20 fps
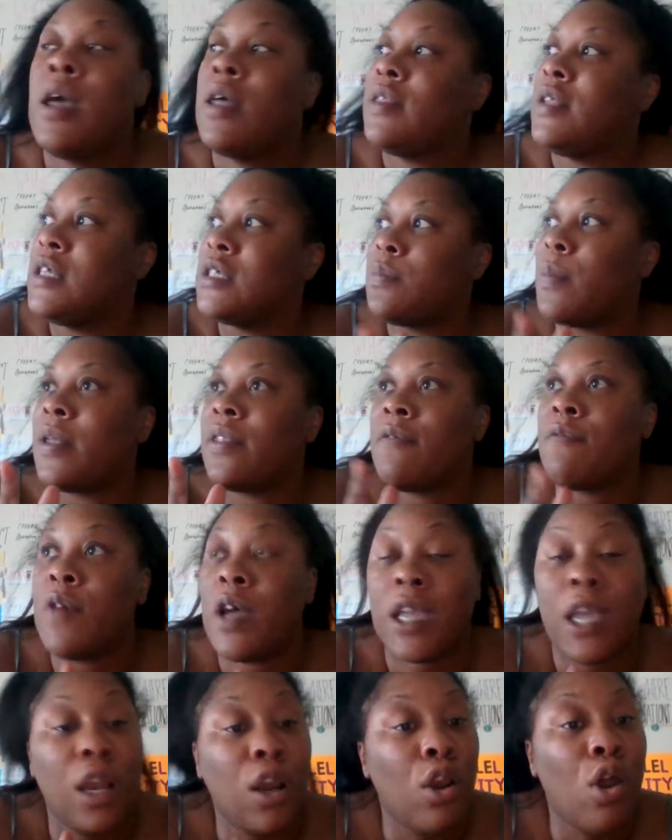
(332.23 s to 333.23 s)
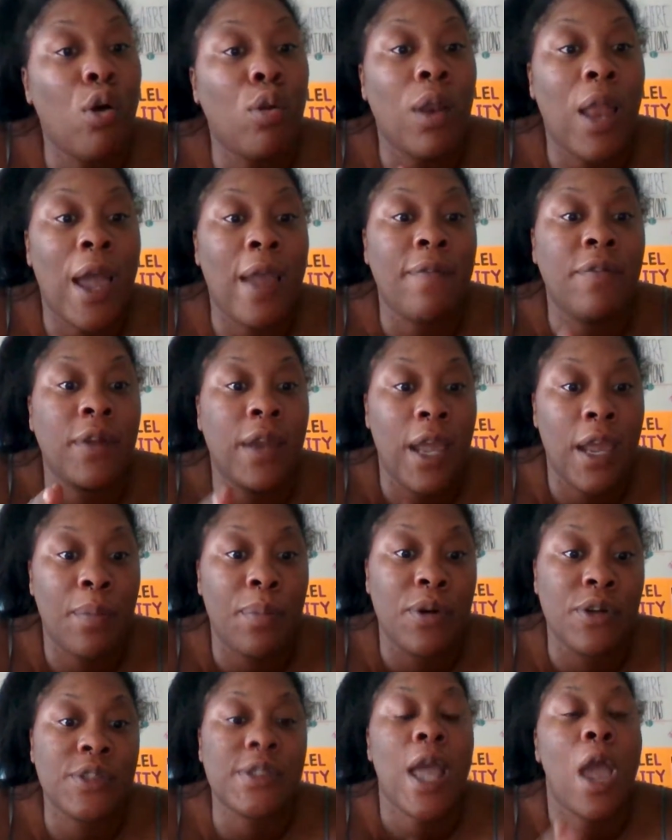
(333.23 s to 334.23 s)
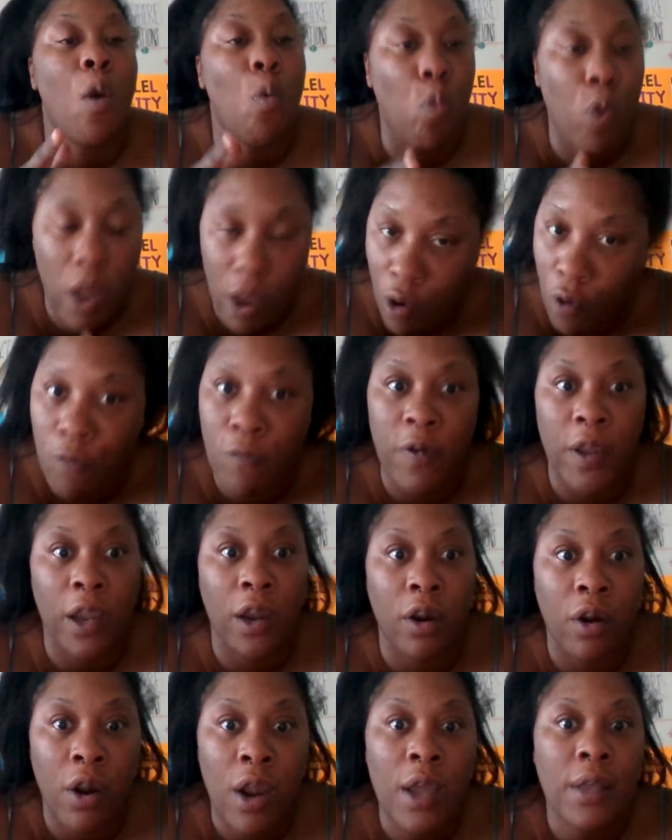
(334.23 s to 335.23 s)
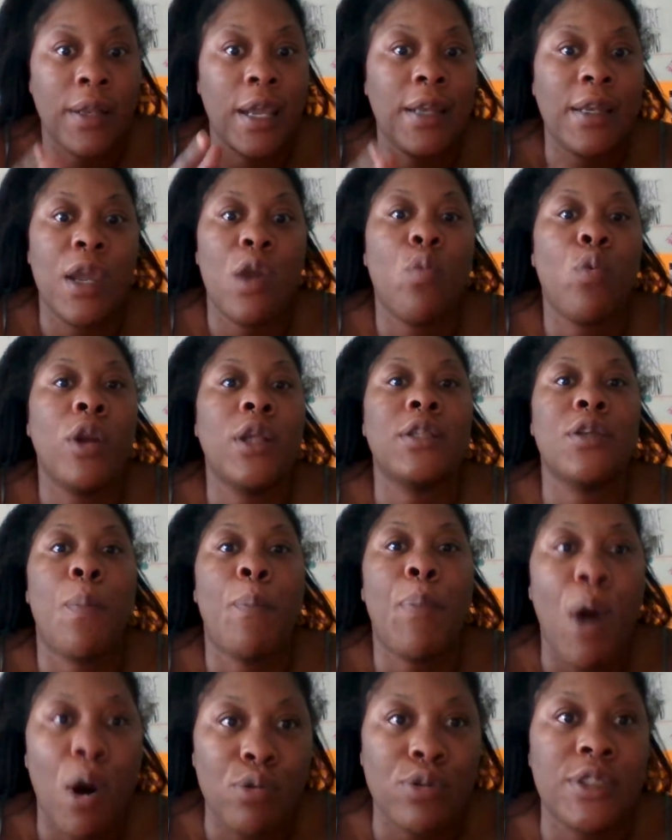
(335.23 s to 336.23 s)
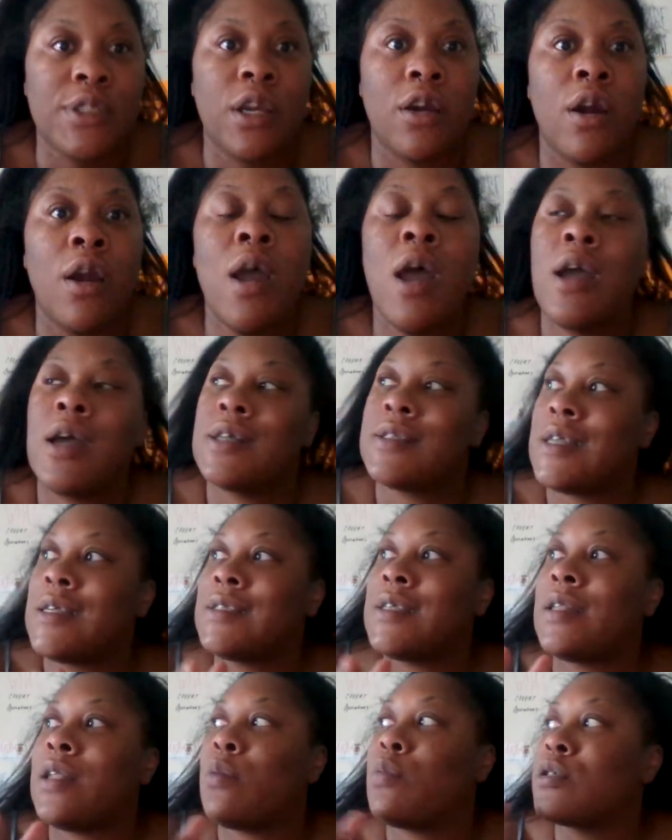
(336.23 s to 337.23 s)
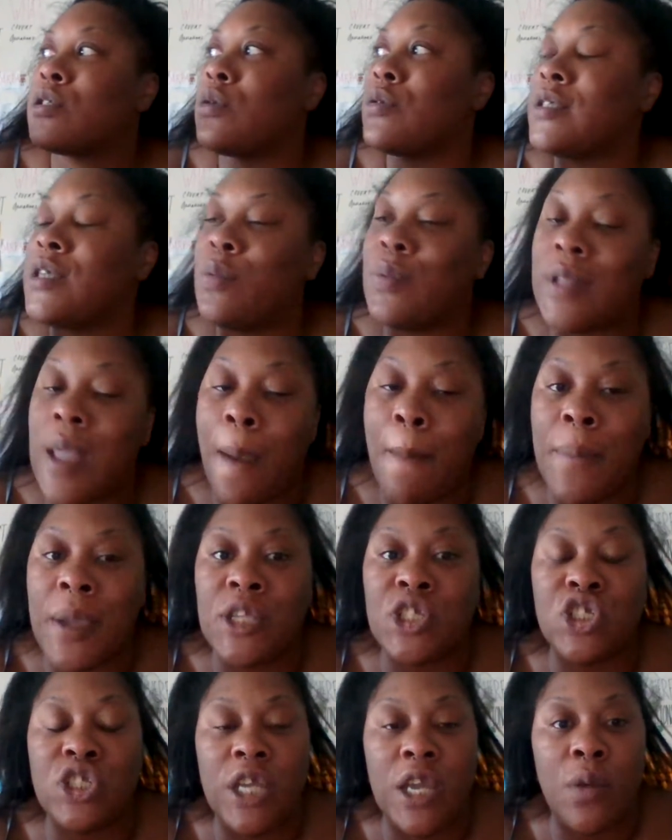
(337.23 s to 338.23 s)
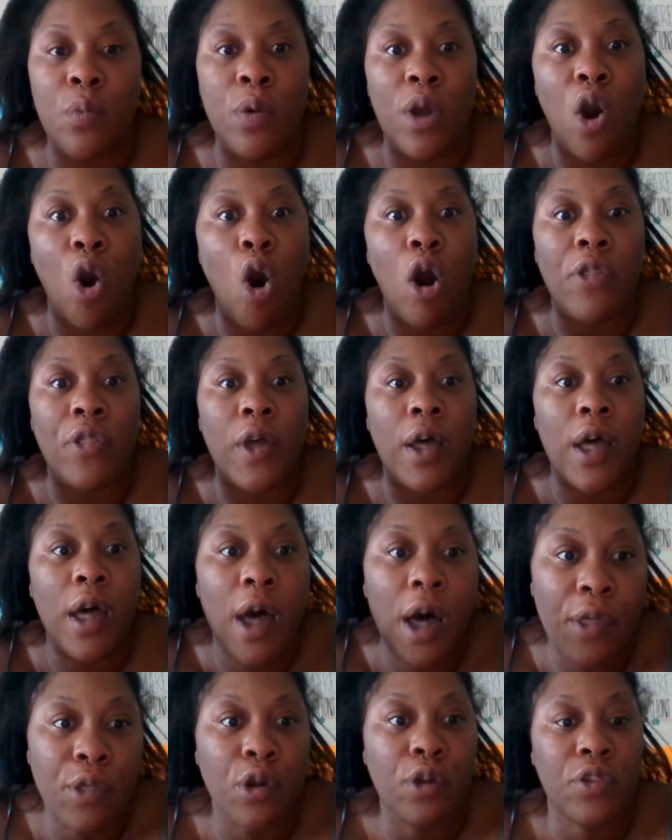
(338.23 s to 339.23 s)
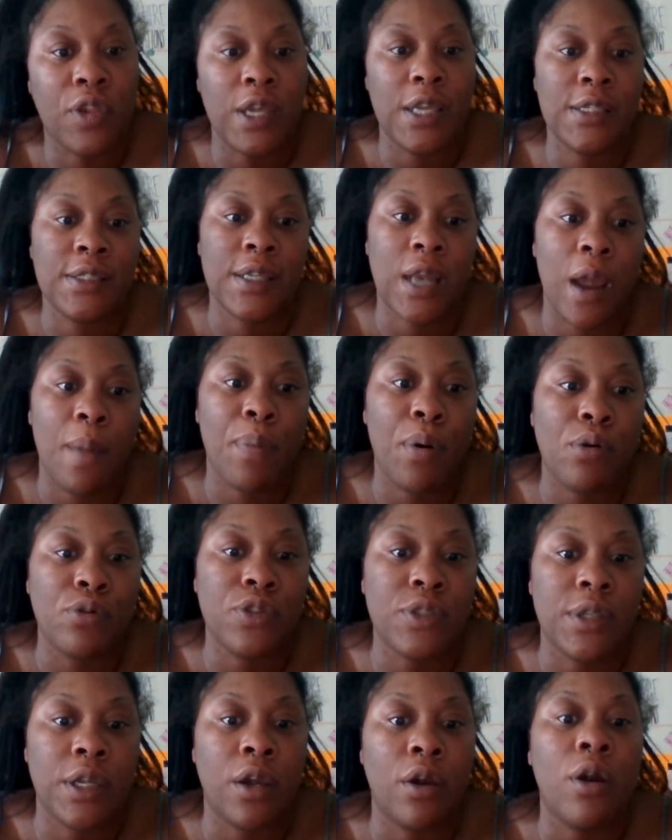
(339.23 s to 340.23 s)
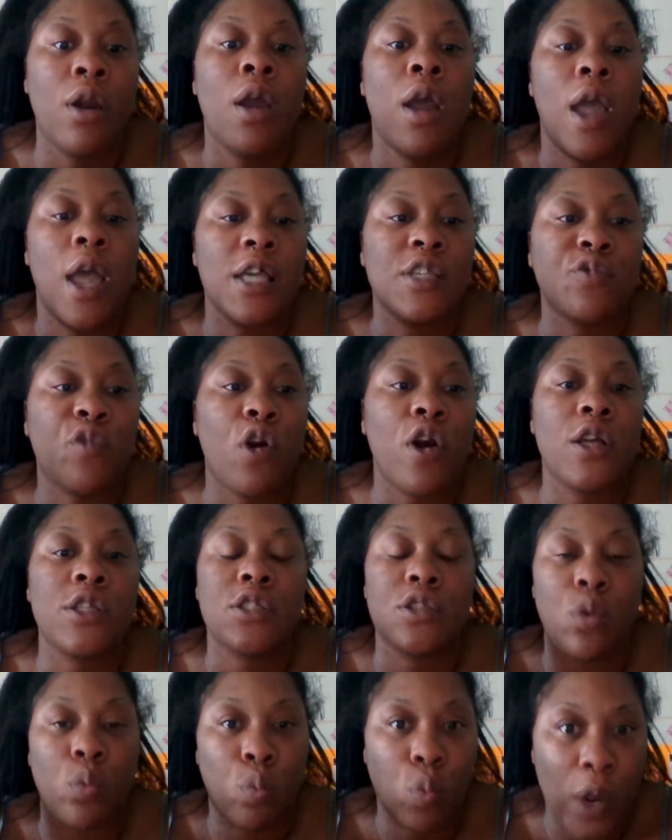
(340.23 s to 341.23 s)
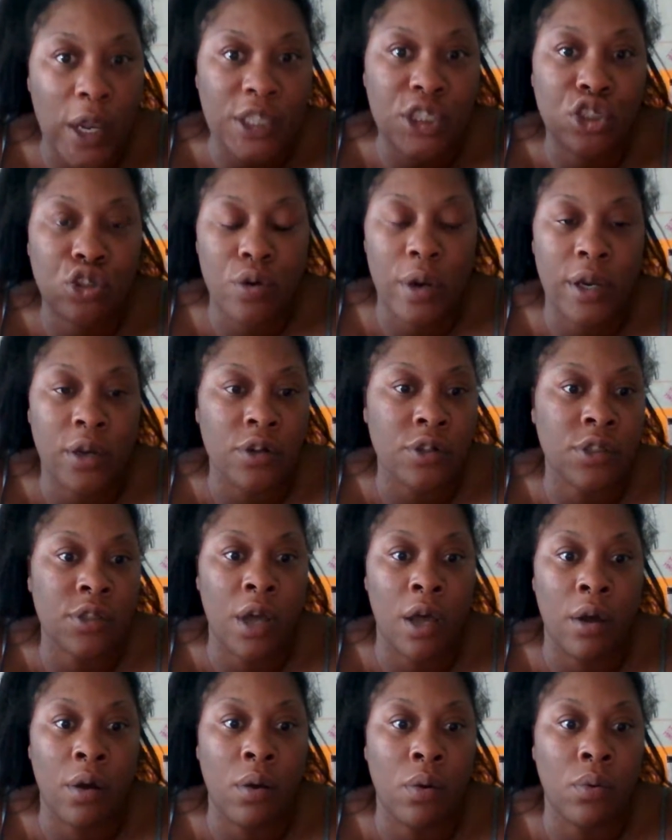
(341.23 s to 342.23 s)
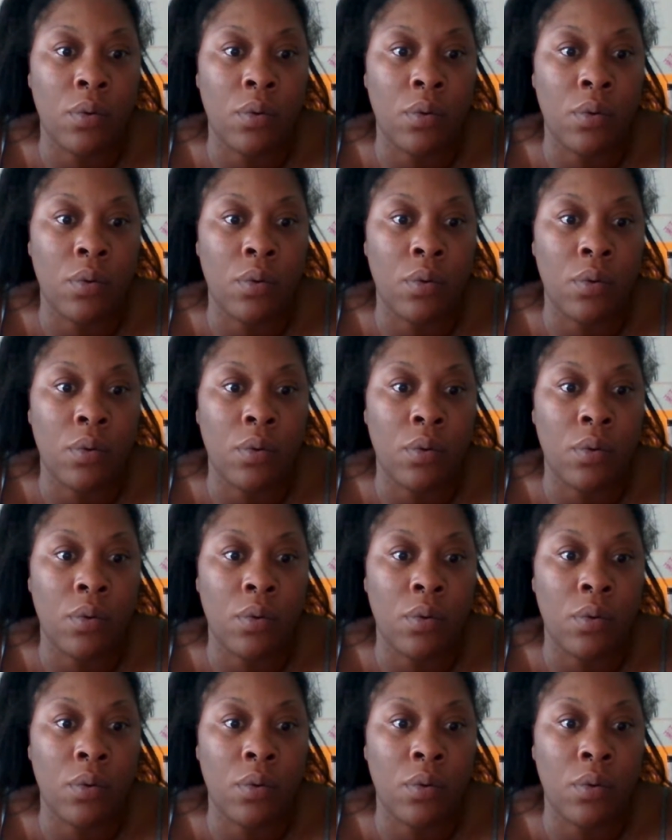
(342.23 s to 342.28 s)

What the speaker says: these motherfucking low-life neighbors and welfare. They didn't want it to post there because they said they was going to see what that bitch did with all the other things that I post there as far as the waist trainers go.